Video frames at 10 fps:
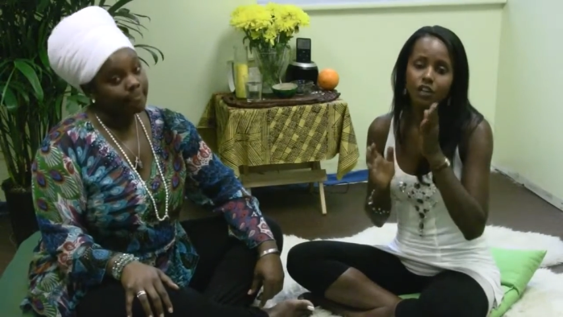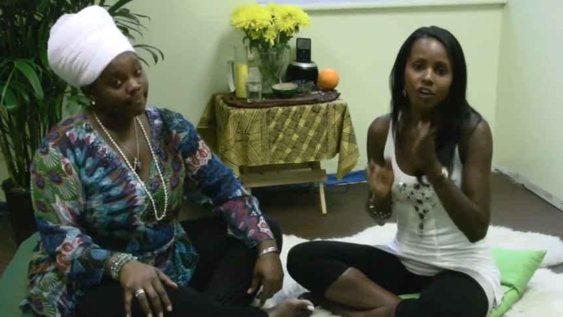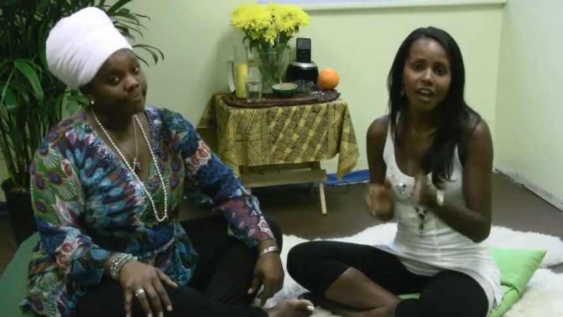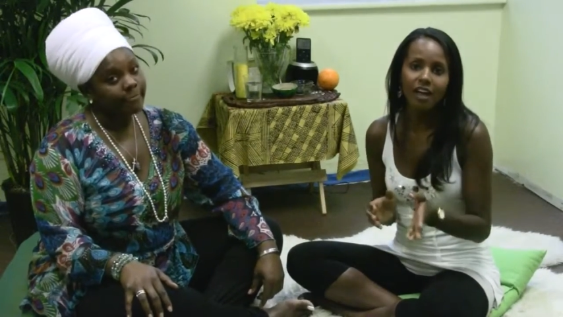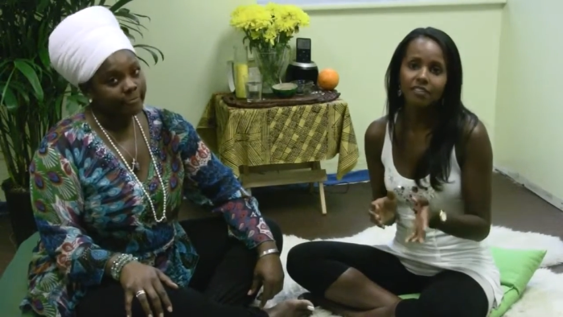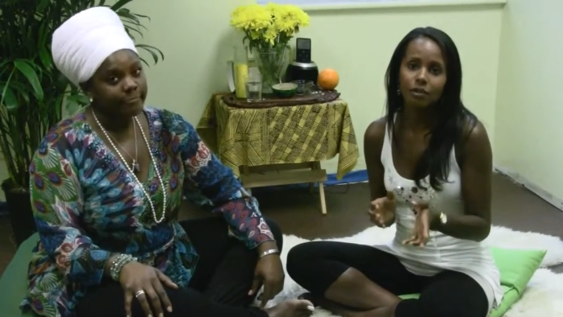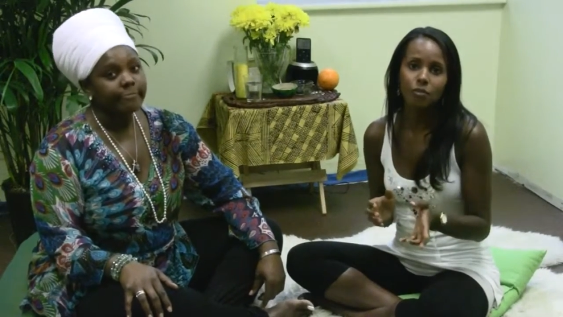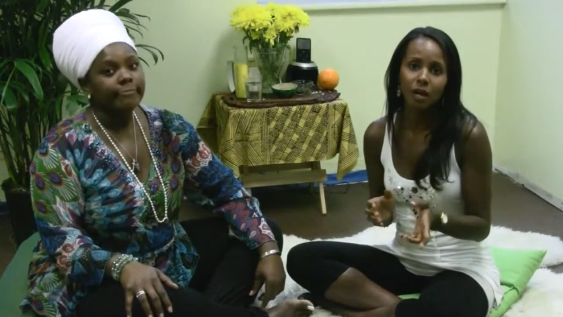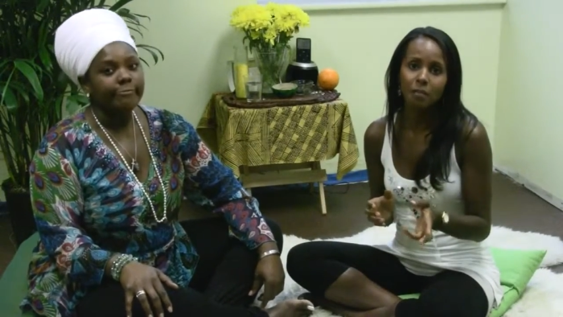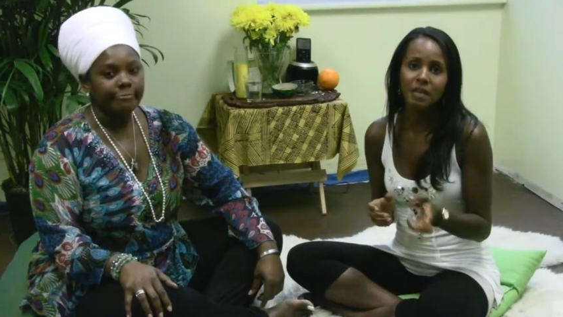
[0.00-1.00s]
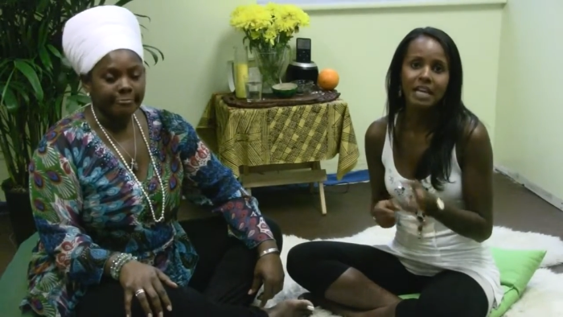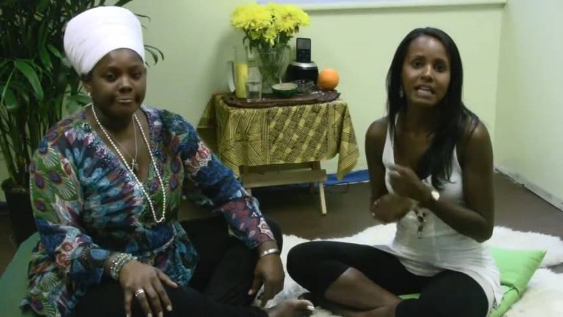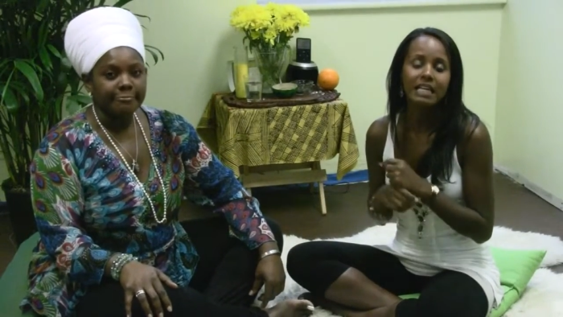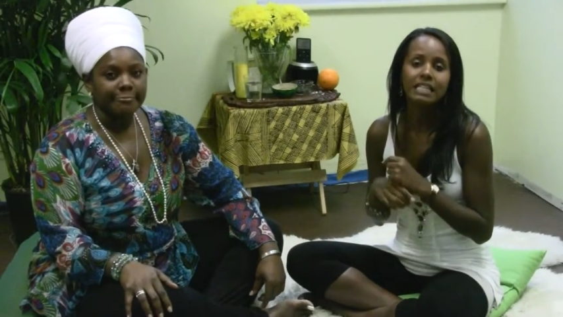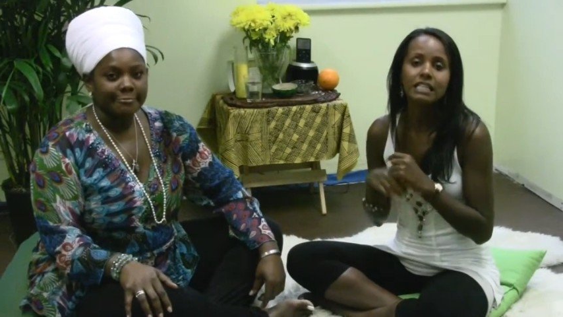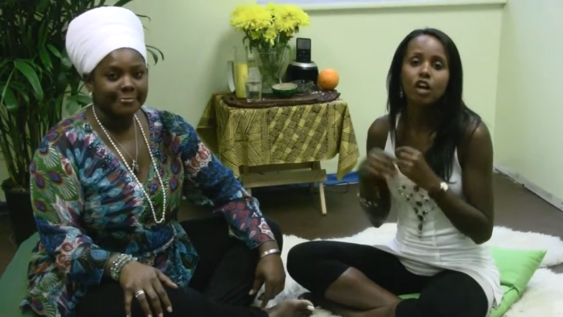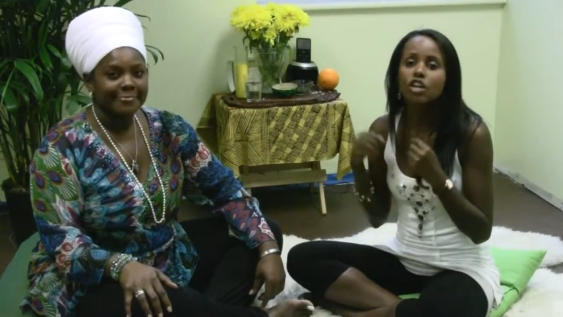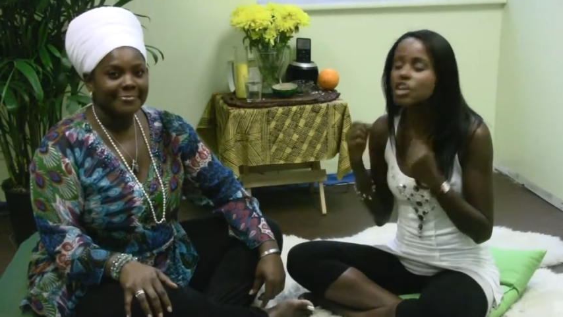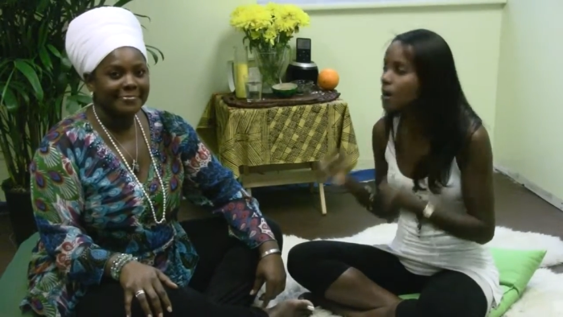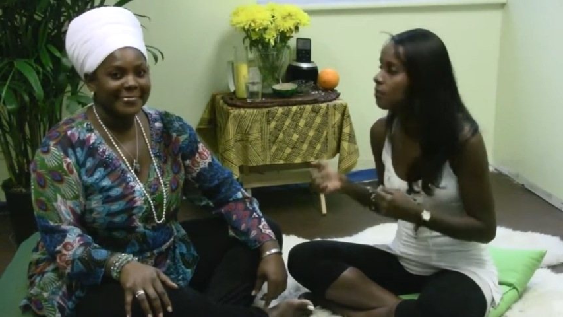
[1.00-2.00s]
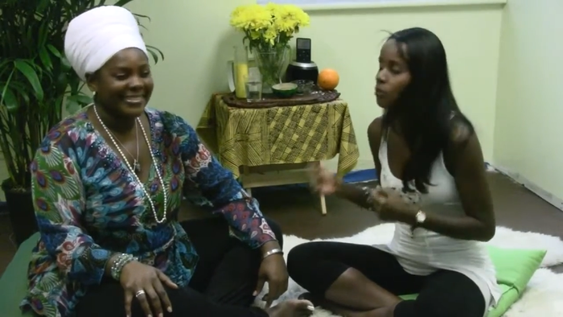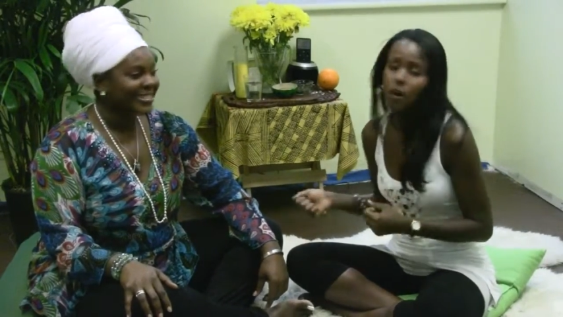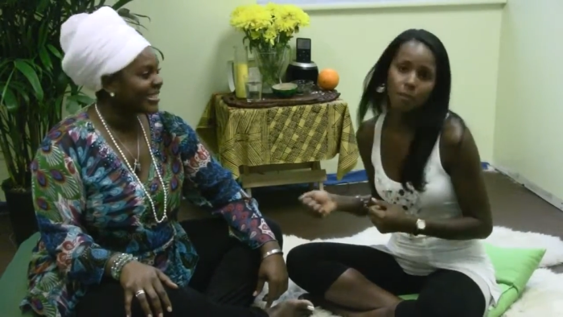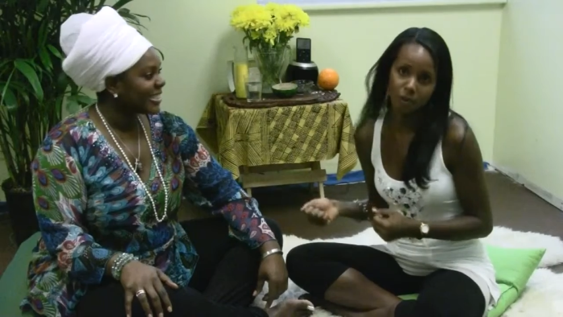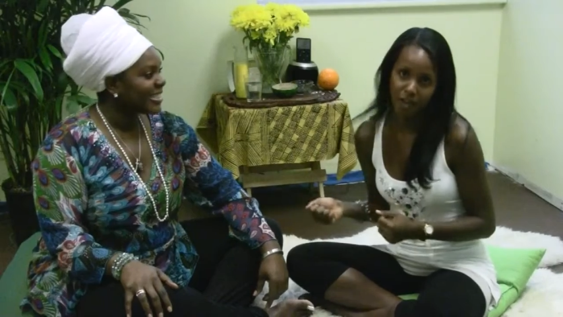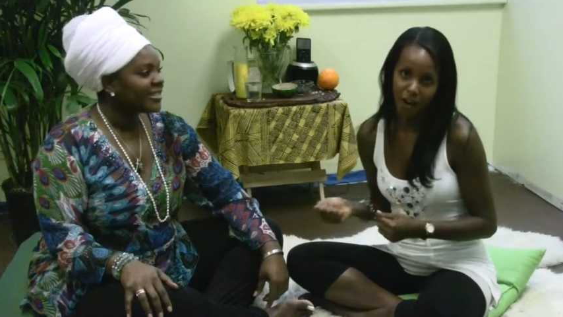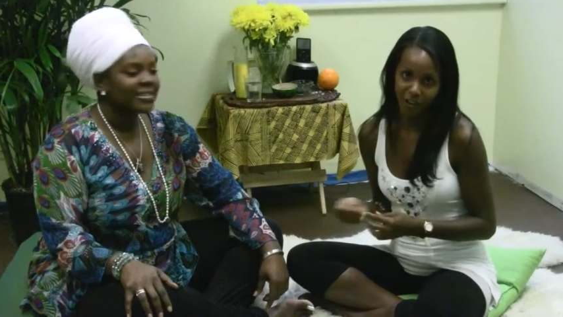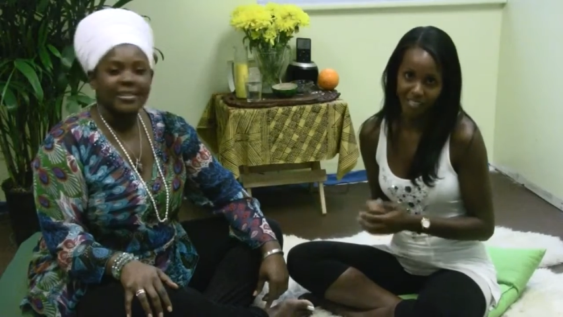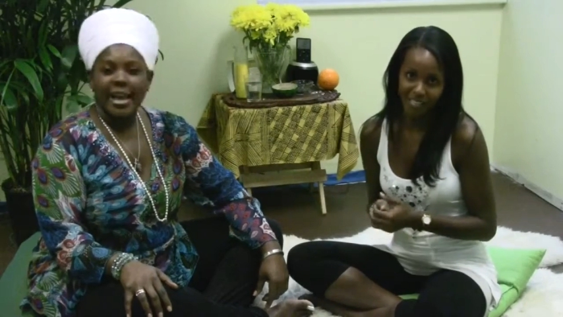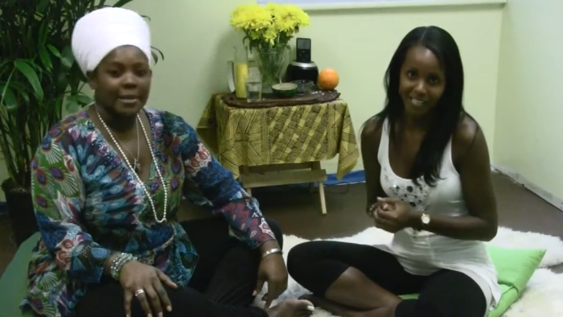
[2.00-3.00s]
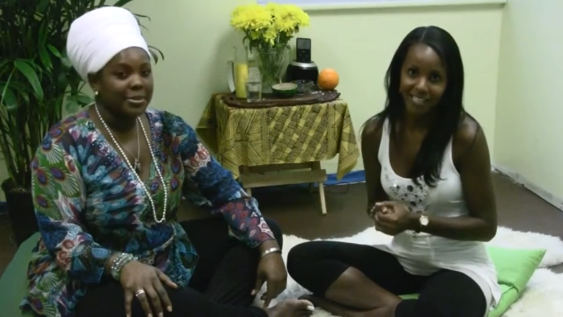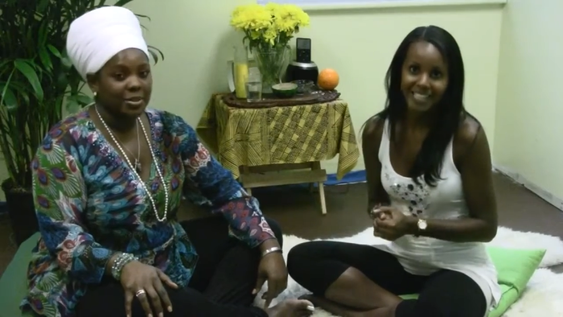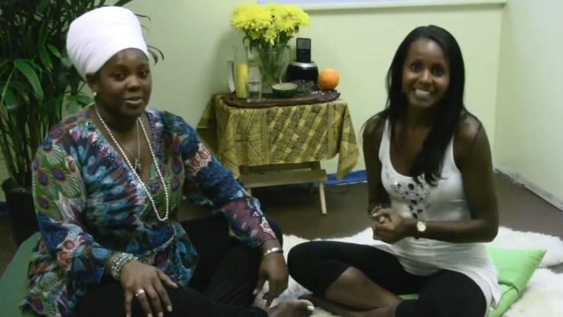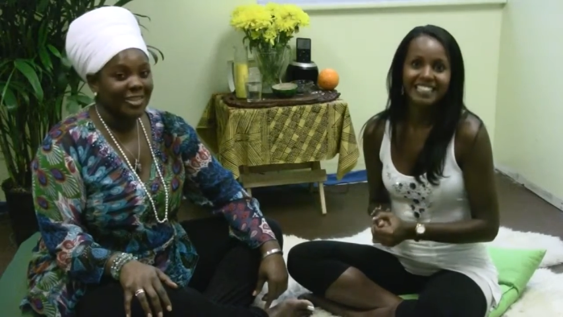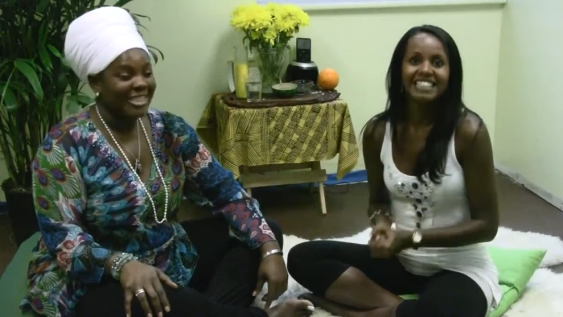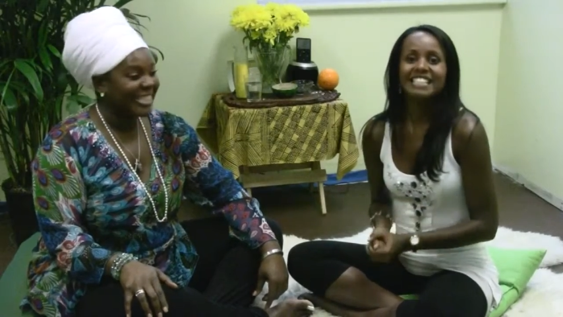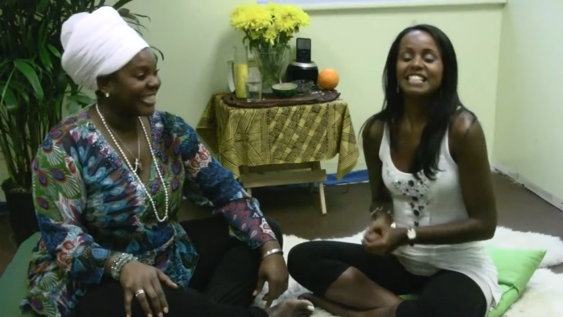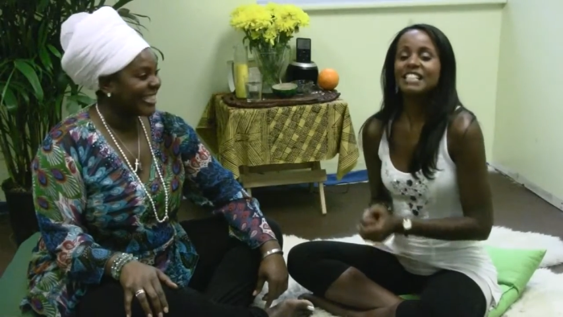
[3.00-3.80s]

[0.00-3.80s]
Speaker 1: Your health and well-being is our number one priority. Absolutely.